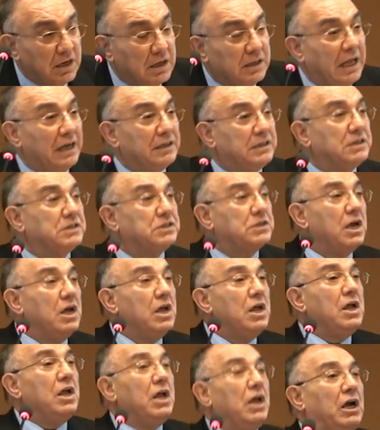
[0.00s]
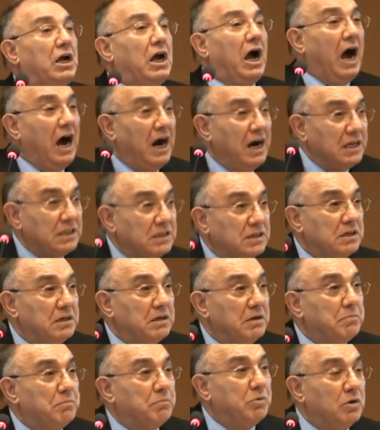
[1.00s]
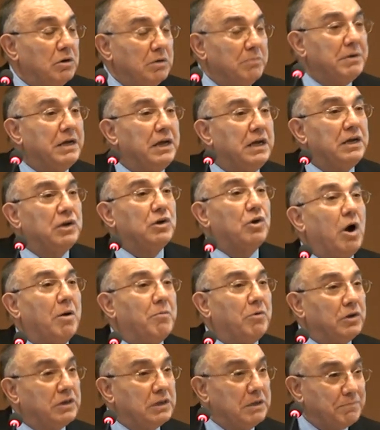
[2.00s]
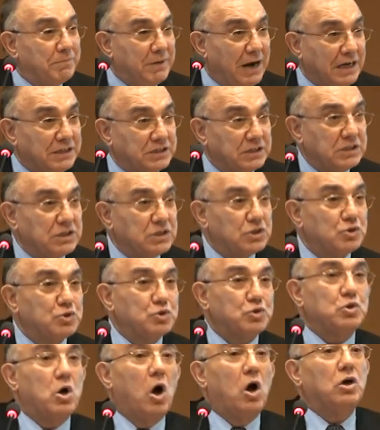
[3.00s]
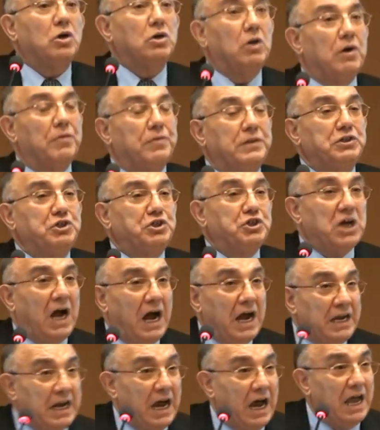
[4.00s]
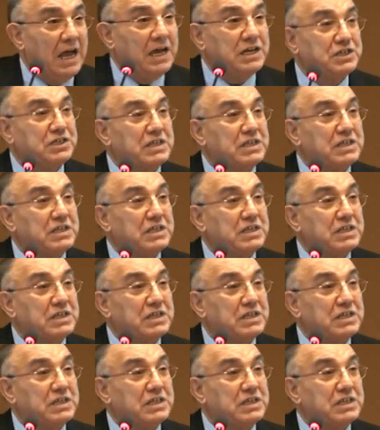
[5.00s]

That is, current boom in commodity prices, strong growth in China as